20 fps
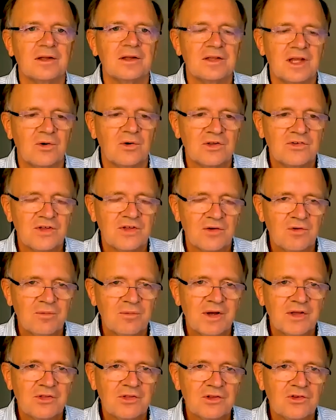There are several
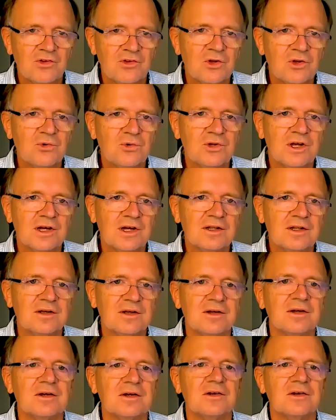methods to do that.
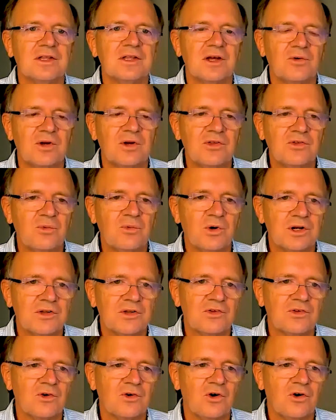There is what
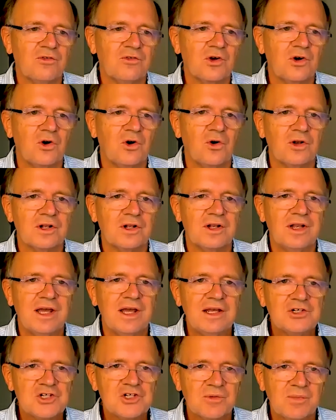is often called
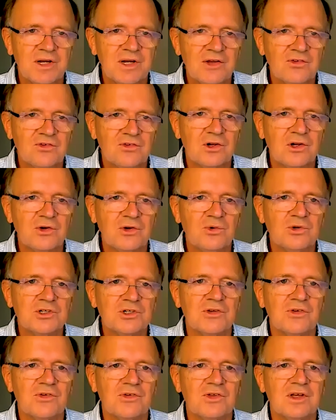nature-based
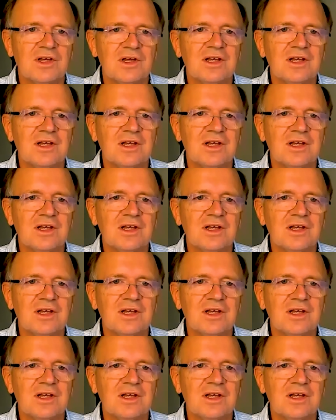solutions.